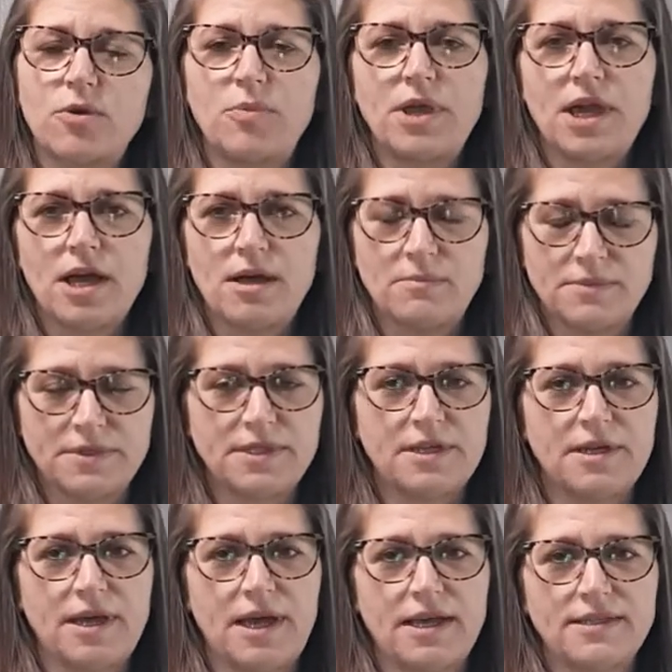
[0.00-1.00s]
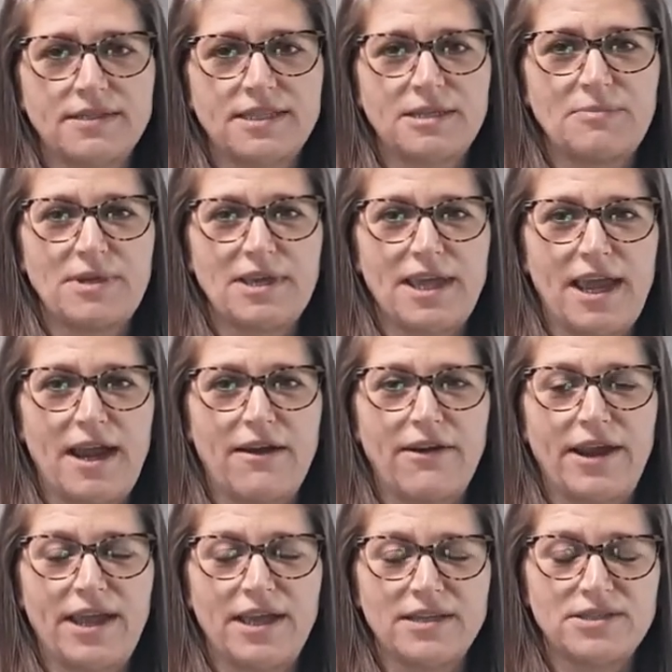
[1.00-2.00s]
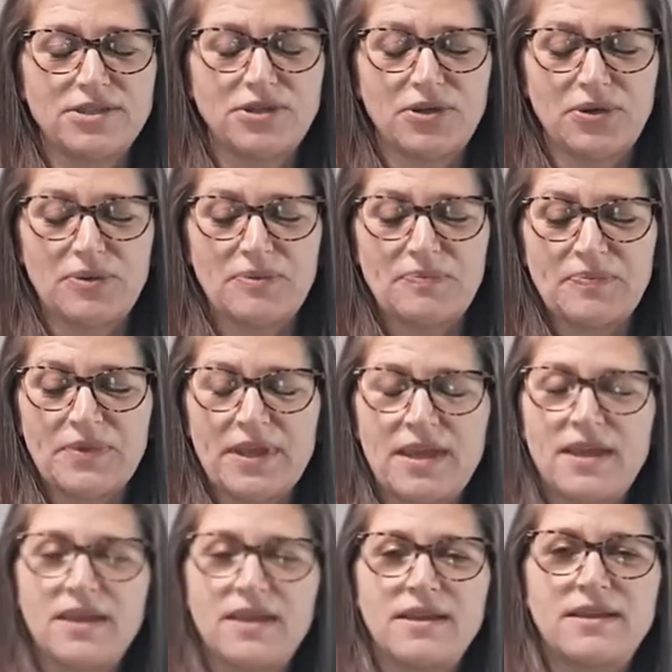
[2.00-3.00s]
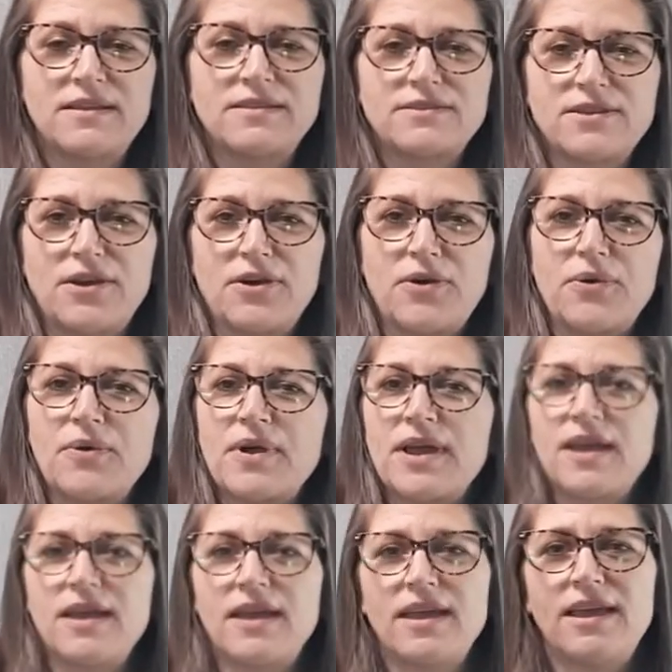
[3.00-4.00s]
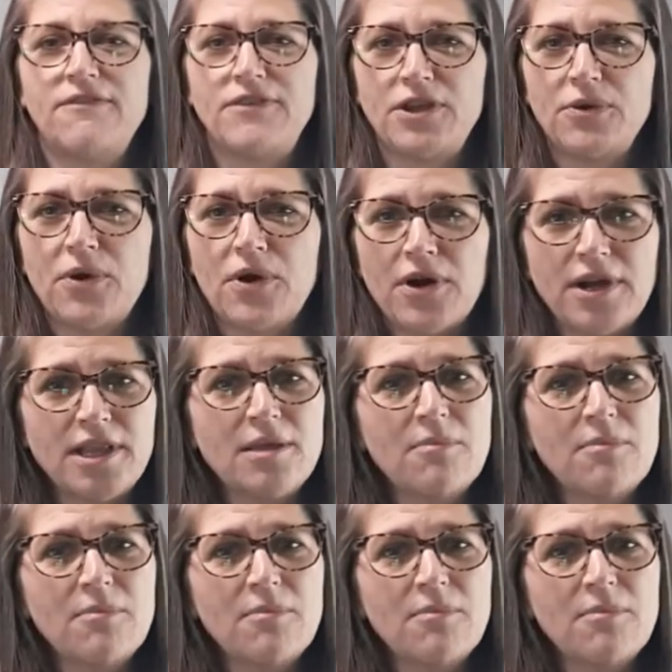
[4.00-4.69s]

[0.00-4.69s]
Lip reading: becomes a sleeping area too. So if you are in the